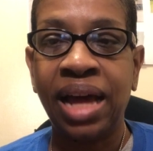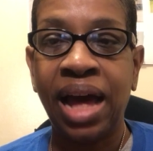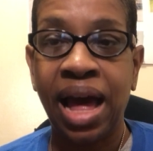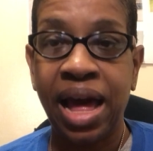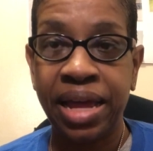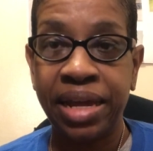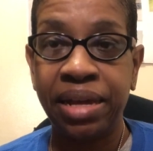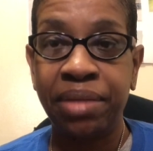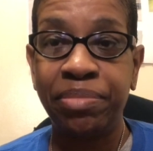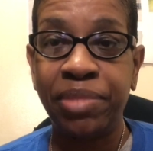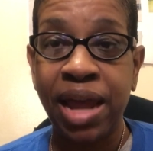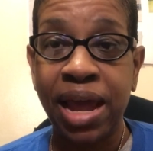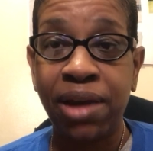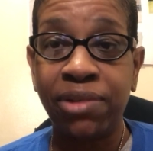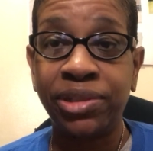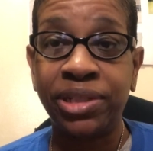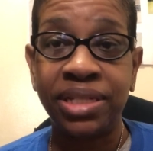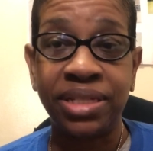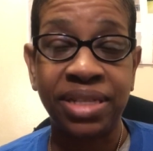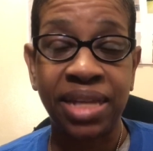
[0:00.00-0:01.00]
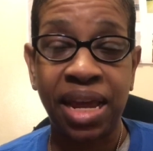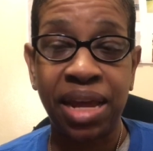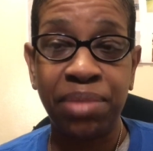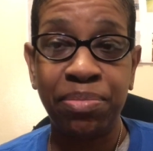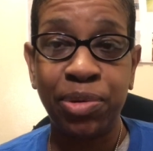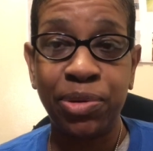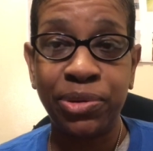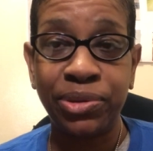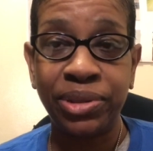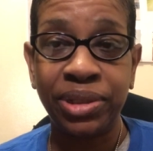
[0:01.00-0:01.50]
I am now
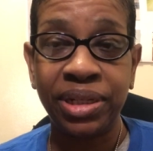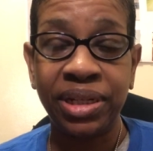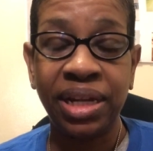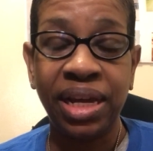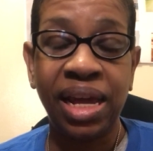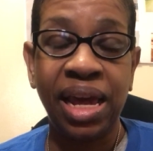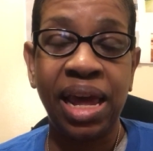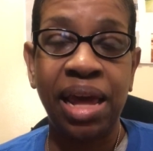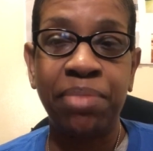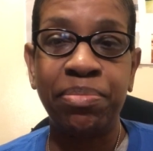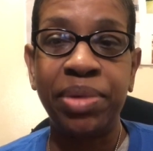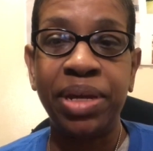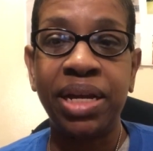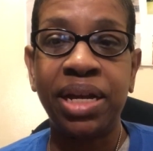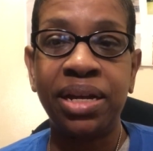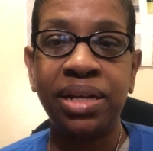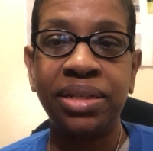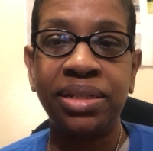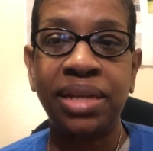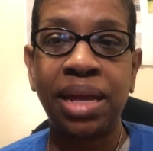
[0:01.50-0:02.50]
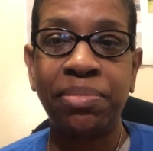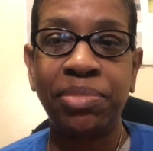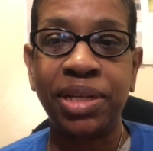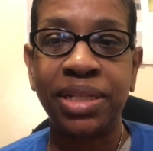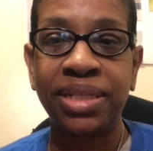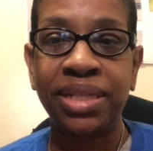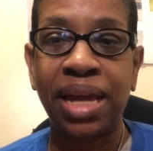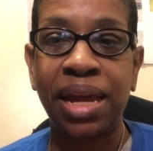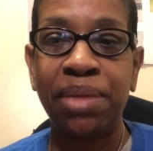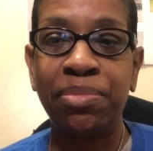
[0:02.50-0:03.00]
disabled. And because I'm
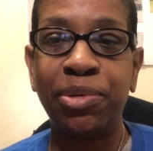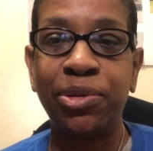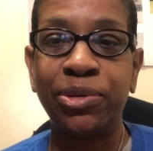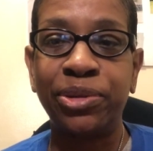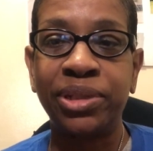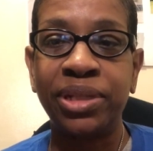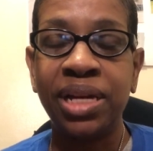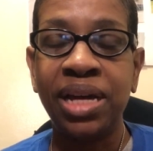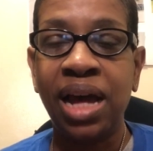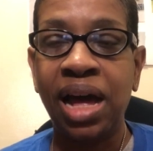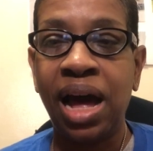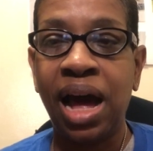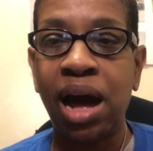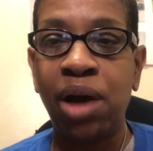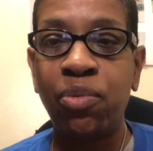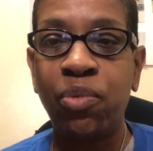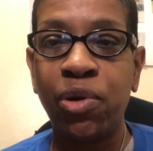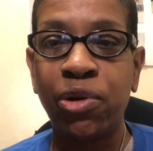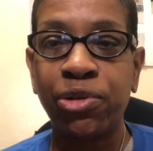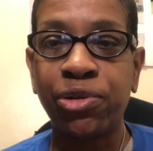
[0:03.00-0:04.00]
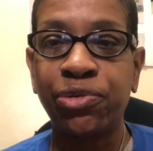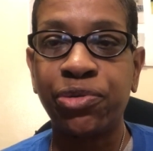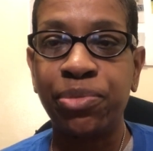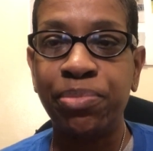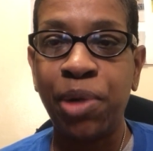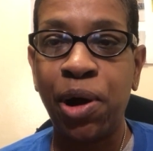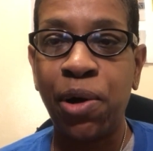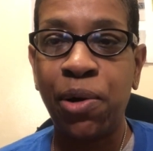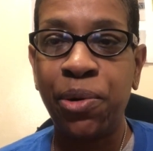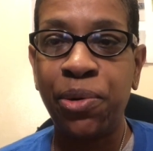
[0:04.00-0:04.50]
disabled, I work
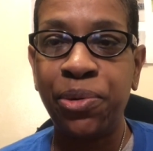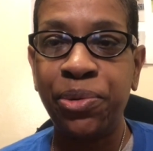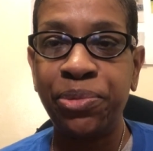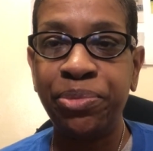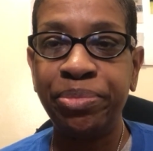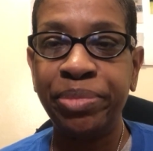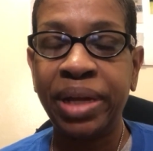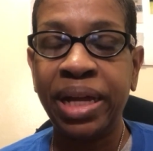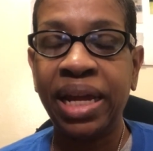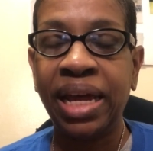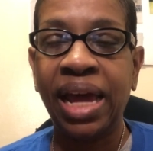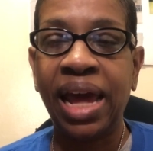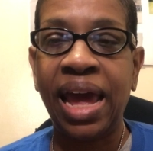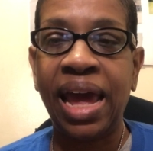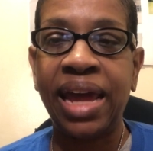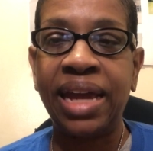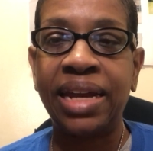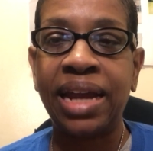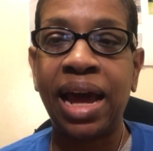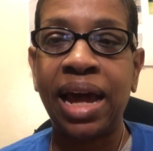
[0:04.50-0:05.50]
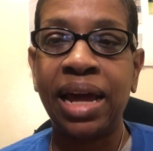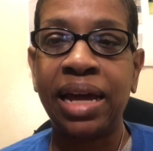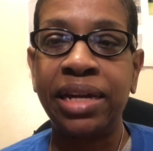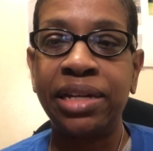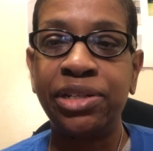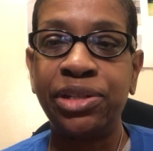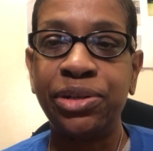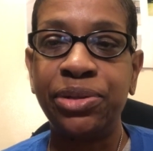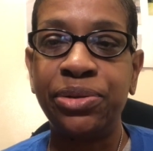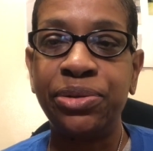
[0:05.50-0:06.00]
from home and I
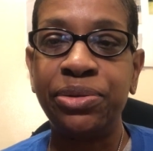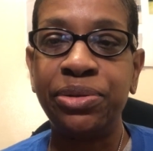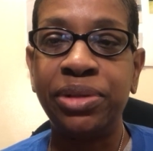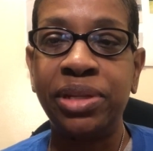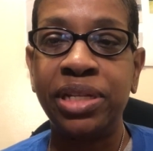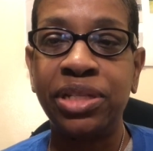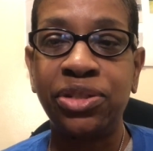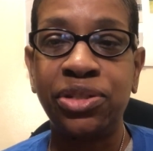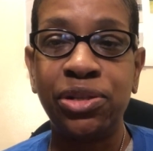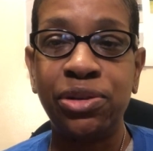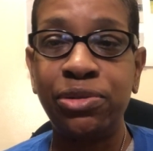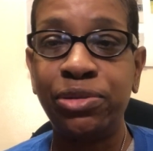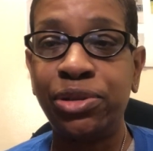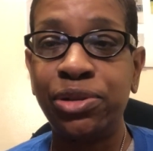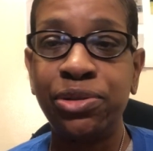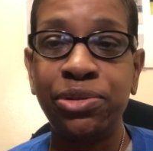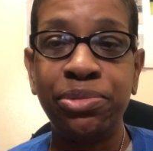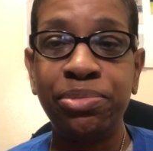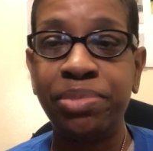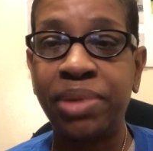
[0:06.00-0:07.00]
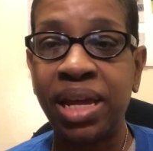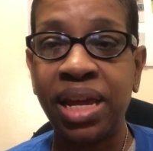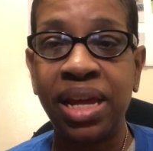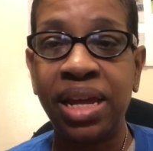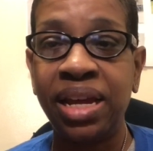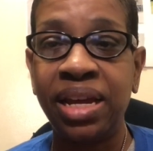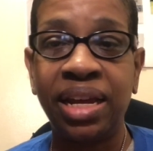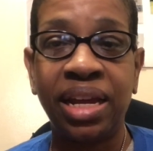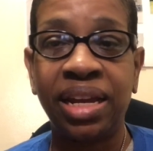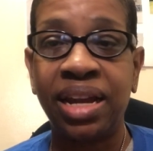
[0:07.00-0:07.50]
do this YouTube
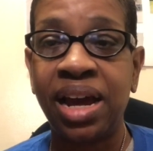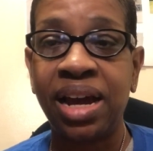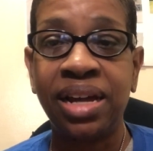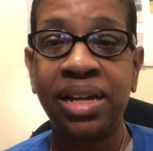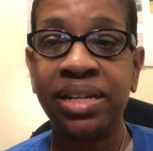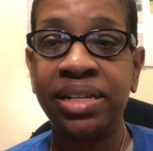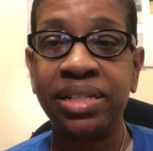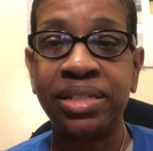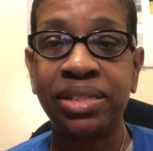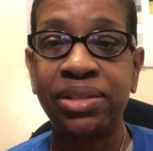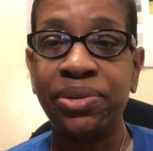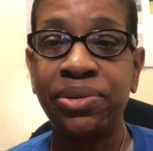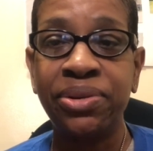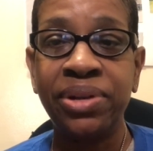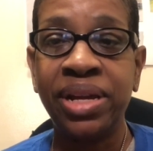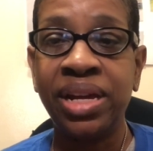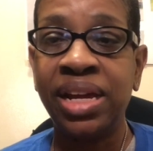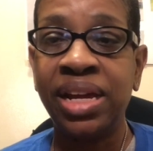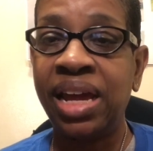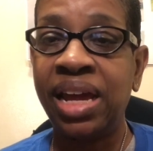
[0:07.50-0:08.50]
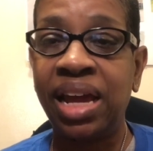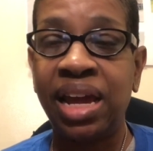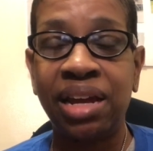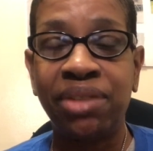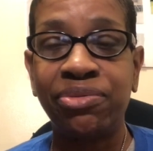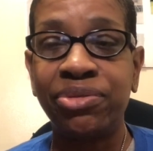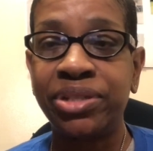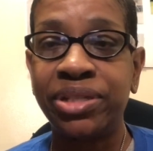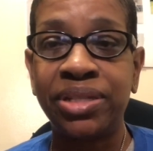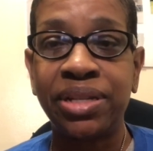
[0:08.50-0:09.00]
thing and I hustle
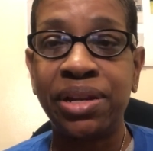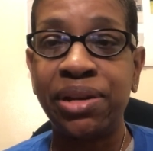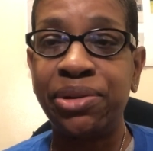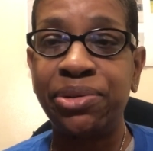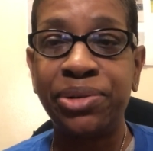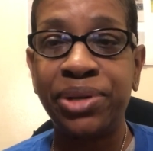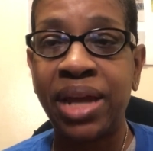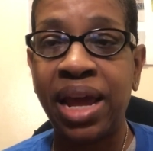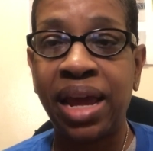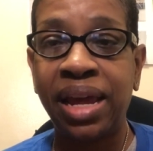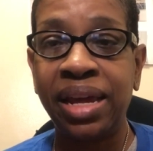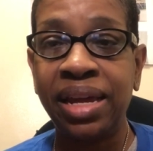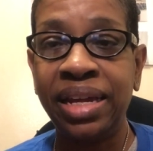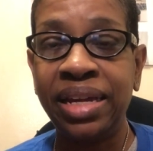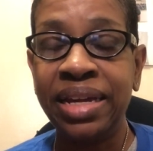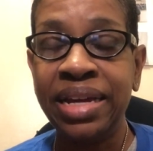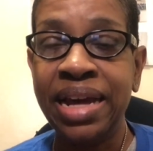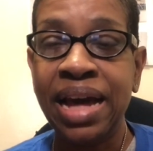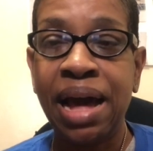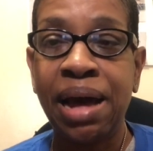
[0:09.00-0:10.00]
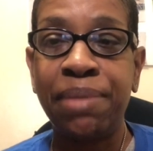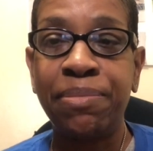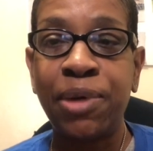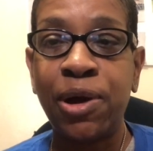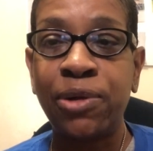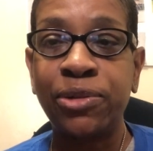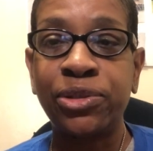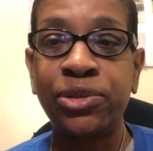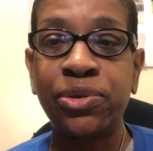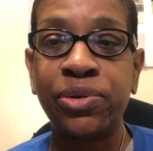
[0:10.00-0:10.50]
every single day. I'm
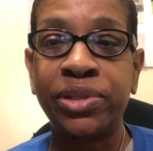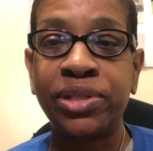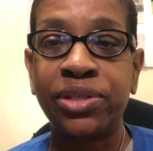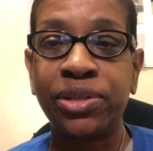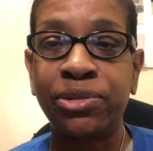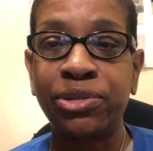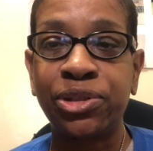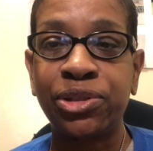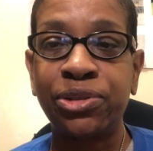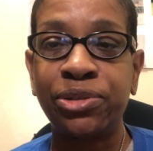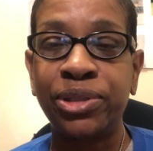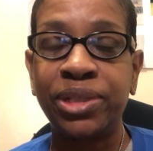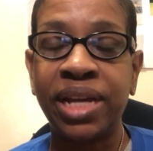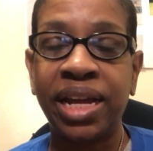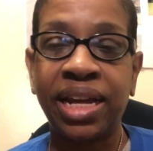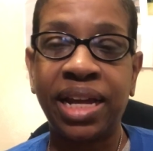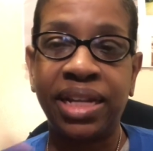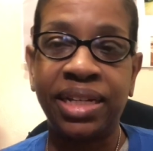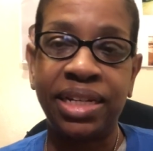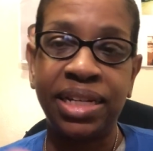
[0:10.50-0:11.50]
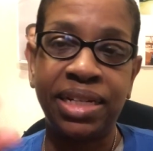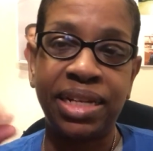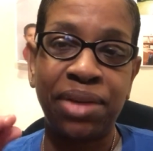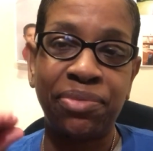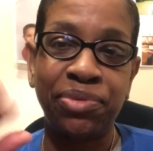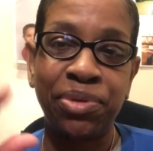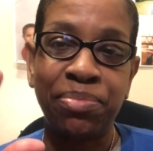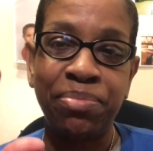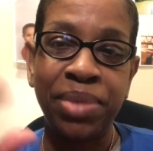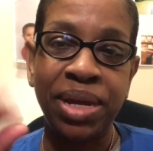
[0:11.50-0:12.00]
also a surgical tech. I did that
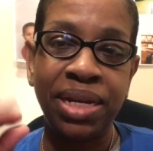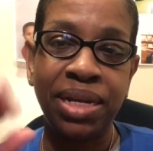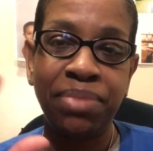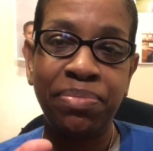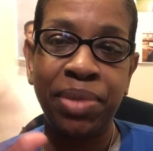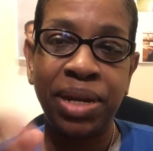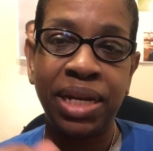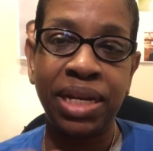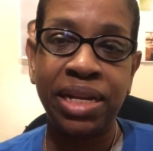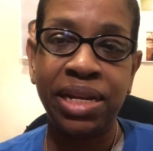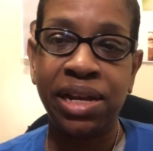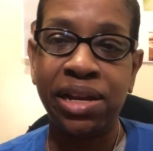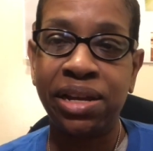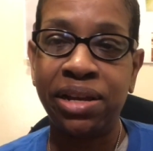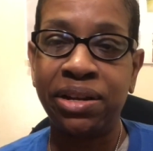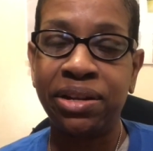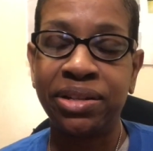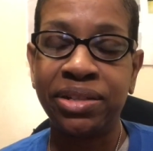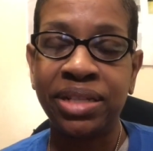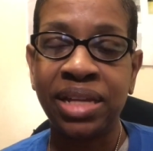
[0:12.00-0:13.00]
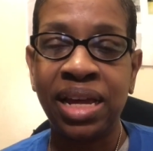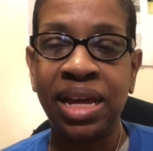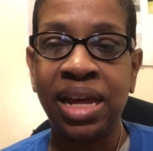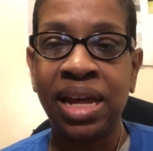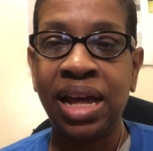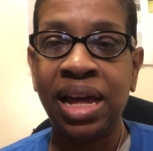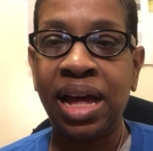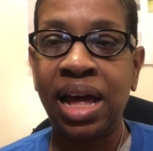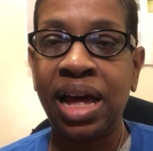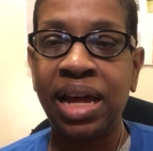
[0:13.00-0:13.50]
for many, many years.
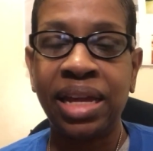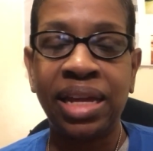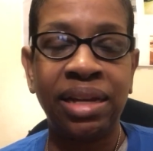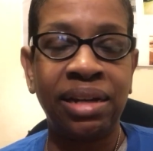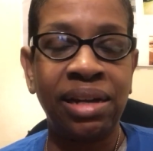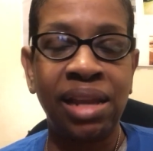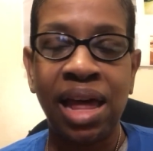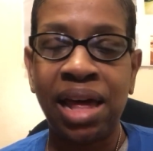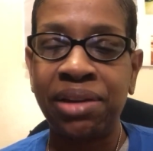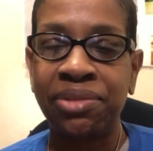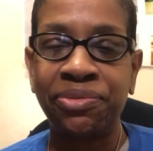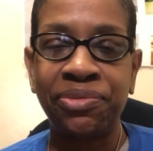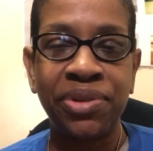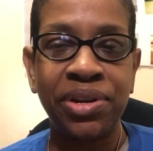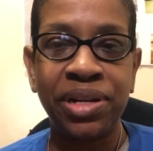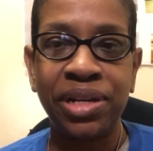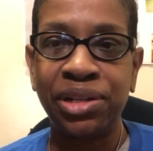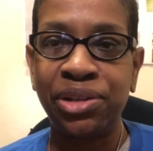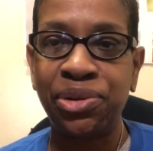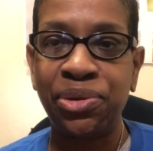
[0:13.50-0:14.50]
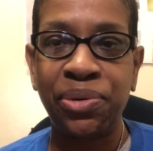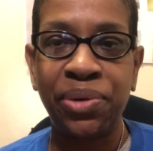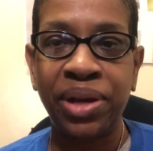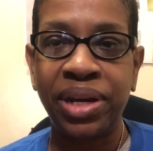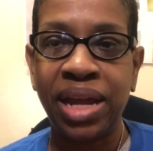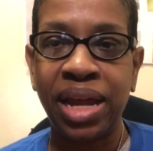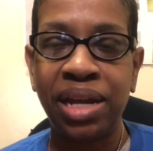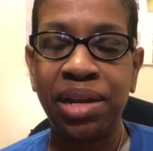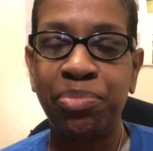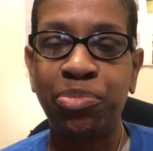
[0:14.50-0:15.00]
I had a lot of fun doing
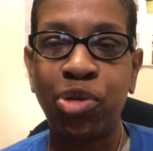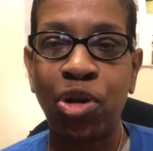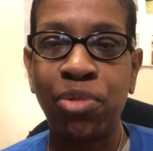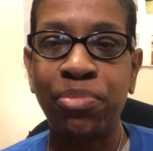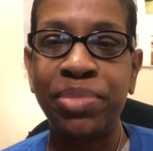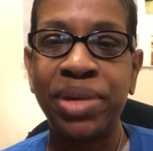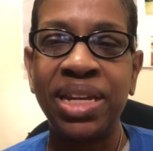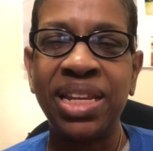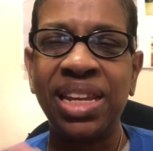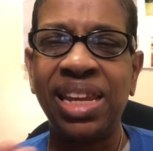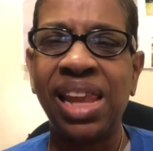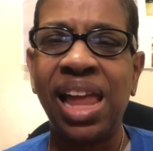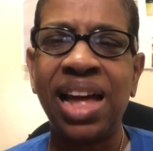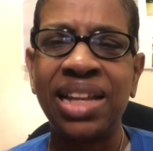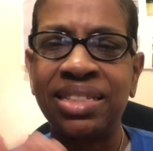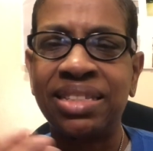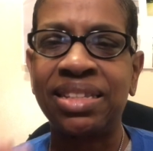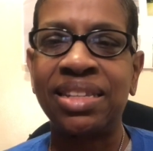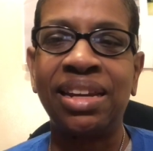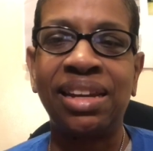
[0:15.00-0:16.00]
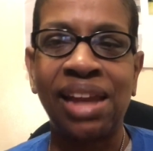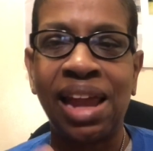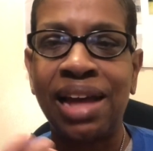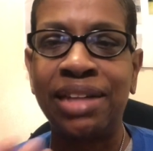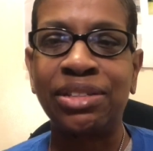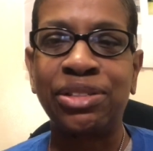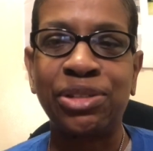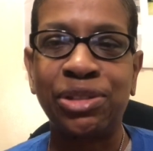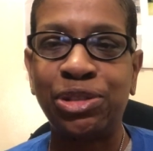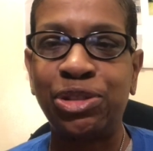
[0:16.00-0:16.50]
that. It brought me lots and
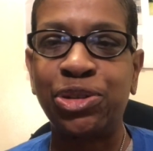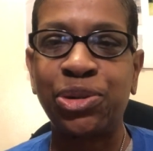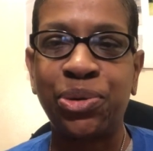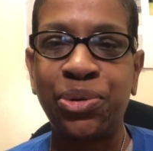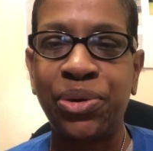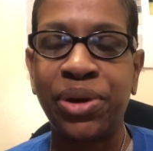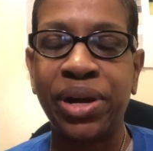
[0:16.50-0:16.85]
lots of joy.